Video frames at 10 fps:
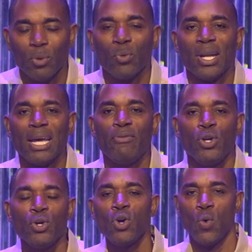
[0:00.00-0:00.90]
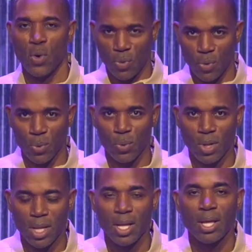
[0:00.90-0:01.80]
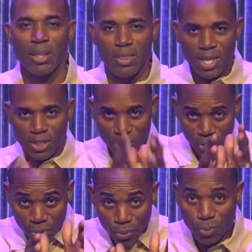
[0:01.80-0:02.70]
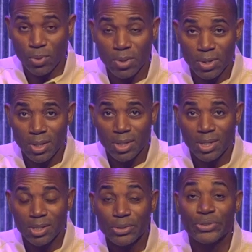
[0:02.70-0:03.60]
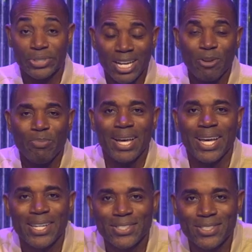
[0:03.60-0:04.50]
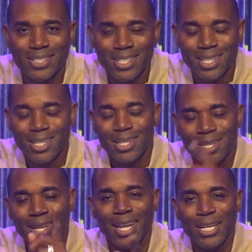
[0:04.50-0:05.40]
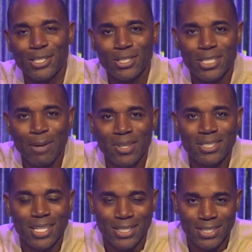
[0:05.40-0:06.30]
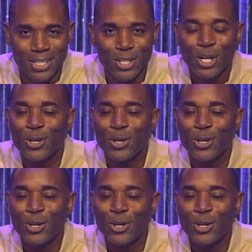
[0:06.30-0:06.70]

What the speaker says: Whatever you're going through, this too shall pass. Galatians chapter 6 says this,